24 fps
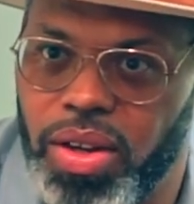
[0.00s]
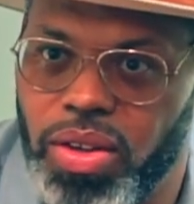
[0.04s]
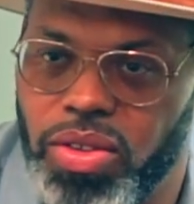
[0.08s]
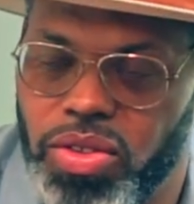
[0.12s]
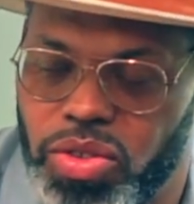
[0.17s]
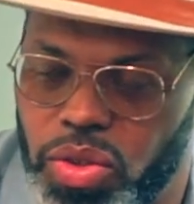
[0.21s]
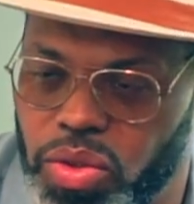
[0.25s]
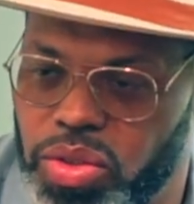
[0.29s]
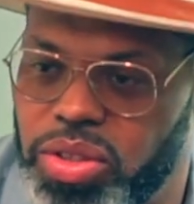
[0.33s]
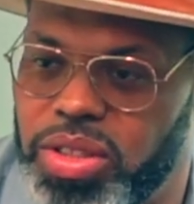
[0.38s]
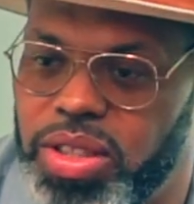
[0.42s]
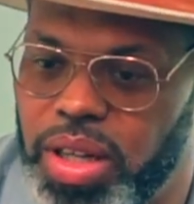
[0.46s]

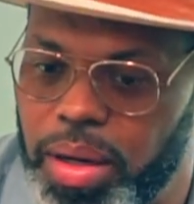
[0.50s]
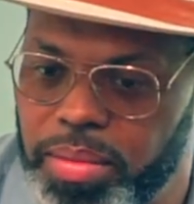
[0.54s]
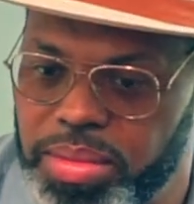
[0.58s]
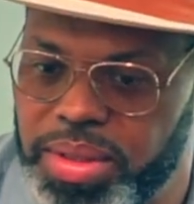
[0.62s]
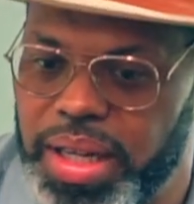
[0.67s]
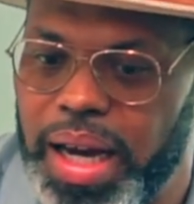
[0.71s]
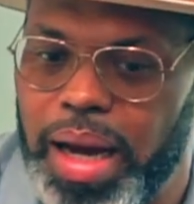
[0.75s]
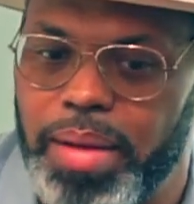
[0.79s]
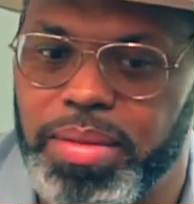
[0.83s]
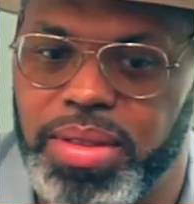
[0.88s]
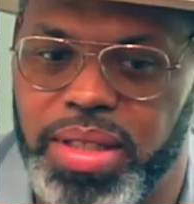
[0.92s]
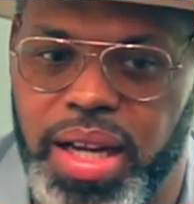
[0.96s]
So
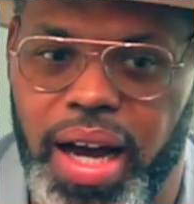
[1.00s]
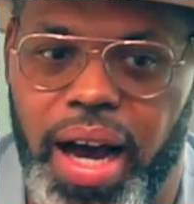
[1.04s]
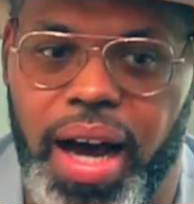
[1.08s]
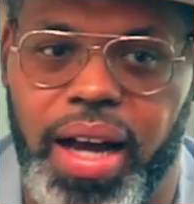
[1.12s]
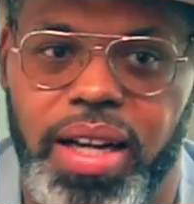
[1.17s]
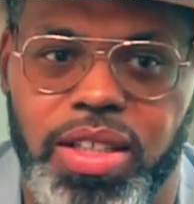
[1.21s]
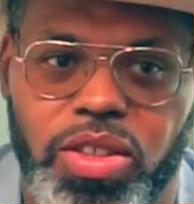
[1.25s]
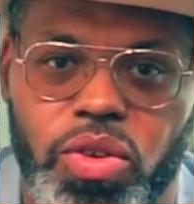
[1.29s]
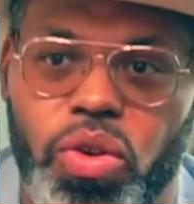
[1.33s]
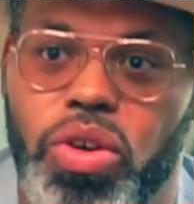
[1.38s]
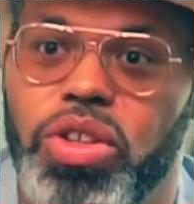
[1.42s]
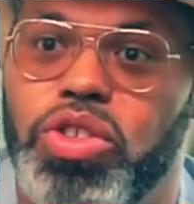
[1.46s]
sometimes
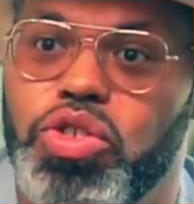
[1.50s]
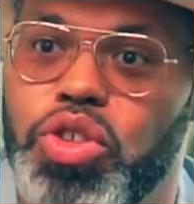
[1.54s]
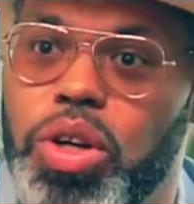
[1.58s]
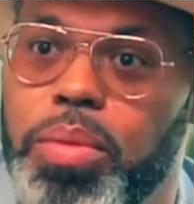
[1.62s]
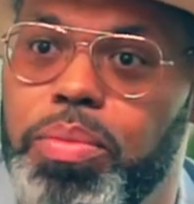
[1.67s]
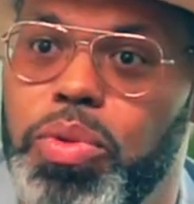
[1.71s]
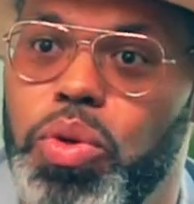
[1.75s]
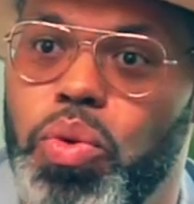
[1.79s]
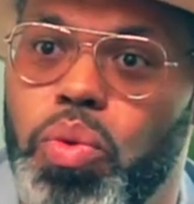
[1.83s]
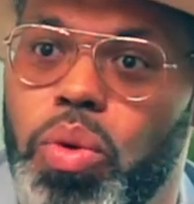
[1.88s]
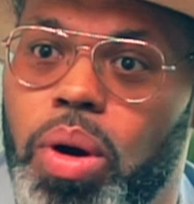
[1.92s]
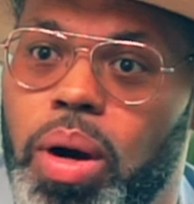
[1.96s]
God is going to
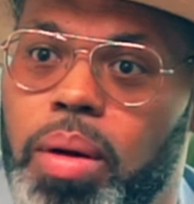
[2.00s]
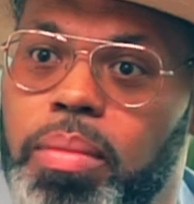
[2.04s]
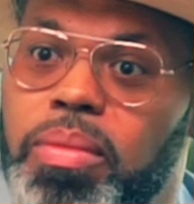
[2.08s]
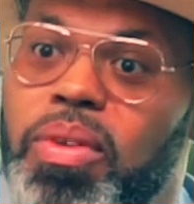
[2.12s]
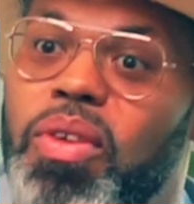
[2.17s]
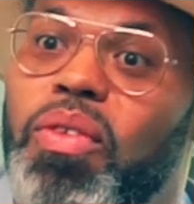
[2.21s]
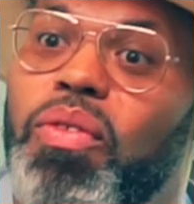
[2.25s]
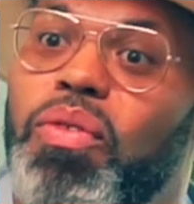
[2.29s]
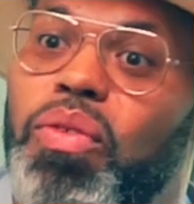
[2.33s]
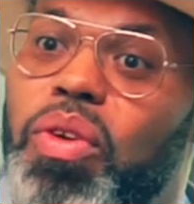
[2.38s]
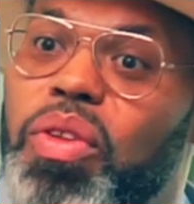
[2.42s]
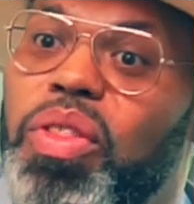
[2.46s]
trip you up
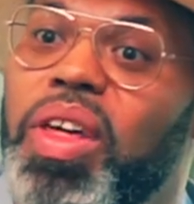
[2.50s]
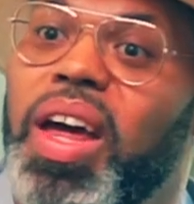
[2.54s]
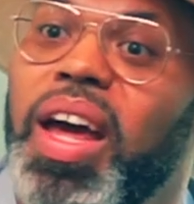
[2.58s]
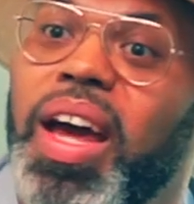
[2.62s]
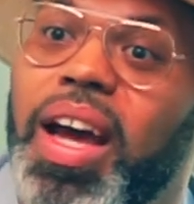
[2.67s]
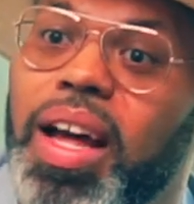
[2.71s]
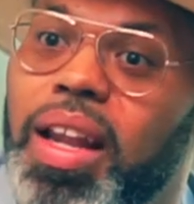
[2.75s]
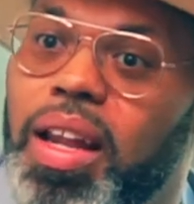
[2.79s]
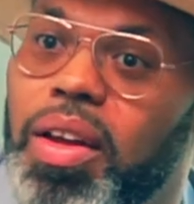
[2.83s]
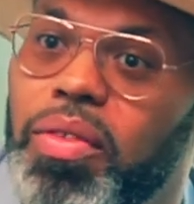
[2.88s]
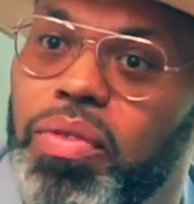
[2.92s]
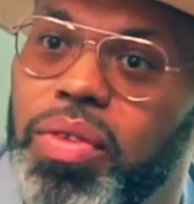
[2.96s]
for the
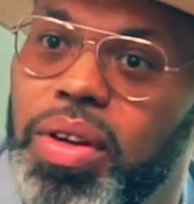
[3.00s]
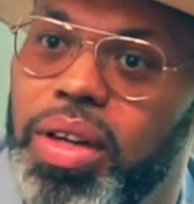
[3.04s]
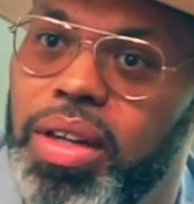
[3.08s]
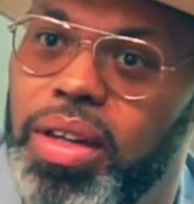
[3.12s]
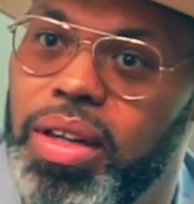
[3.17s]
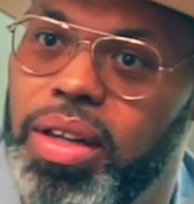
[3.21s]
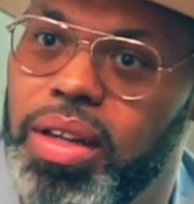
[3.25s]
hell of it.